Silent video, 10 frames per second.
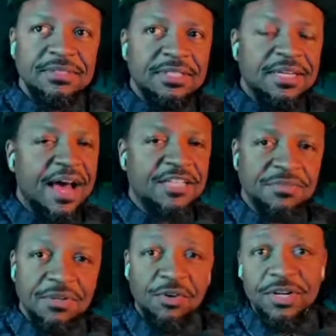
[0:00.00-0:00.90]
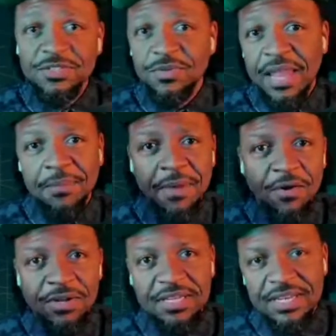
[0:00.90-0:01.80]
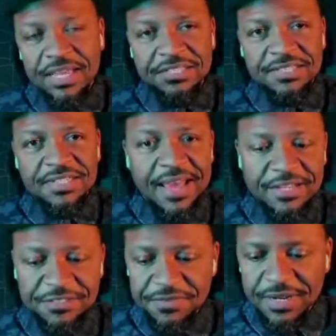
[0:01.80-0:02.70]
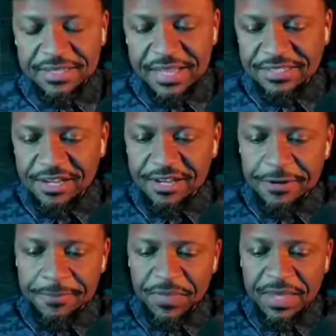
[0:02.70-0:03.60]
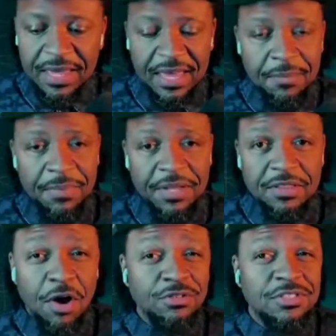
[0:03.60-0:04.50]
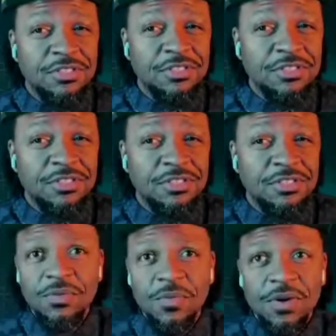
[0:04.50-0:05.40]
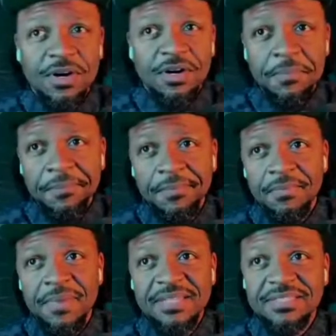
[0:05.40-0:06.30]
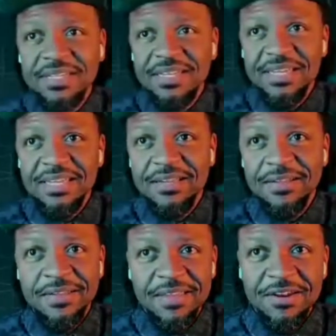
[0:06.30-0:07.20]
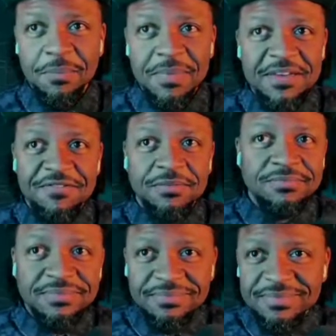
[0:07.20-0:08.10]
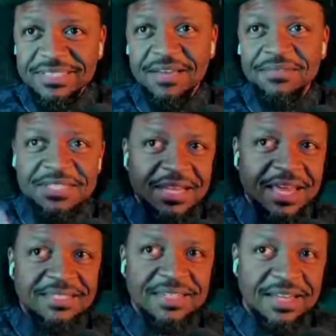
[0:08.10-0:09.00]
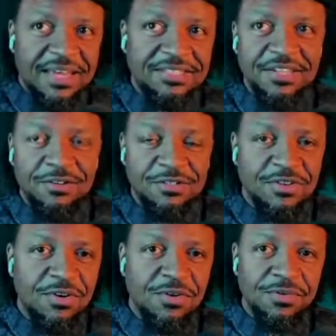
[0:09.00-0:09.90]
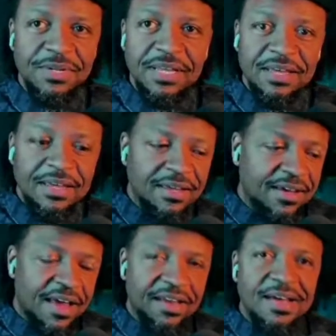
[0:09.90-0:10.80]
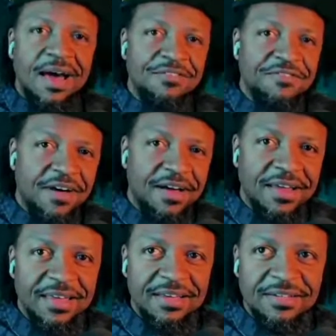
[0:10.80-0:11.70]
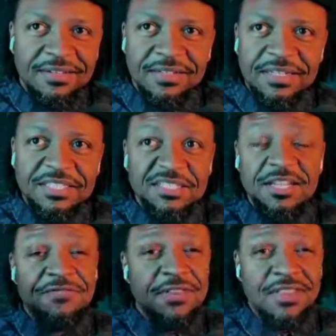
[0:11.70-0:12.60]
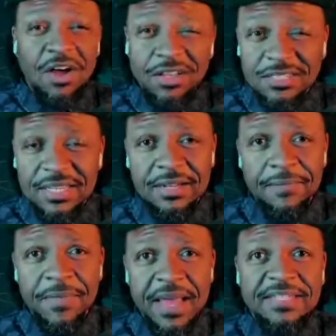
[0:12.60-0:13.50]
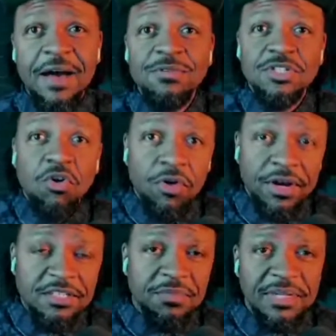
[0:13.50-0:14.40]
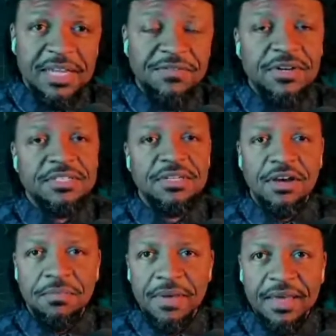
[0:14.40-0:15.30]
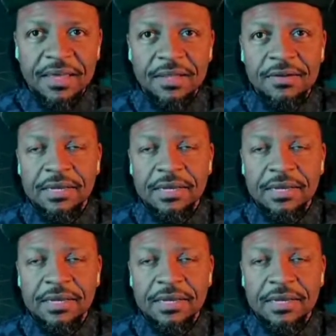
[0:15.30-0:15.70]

guys from the Grits were like my only connection to Nashville at that time. But those songs were basically, me from 17, 18, 19 years old, kind of codifying just different thoughts that as I was growing as a believer and as a young man,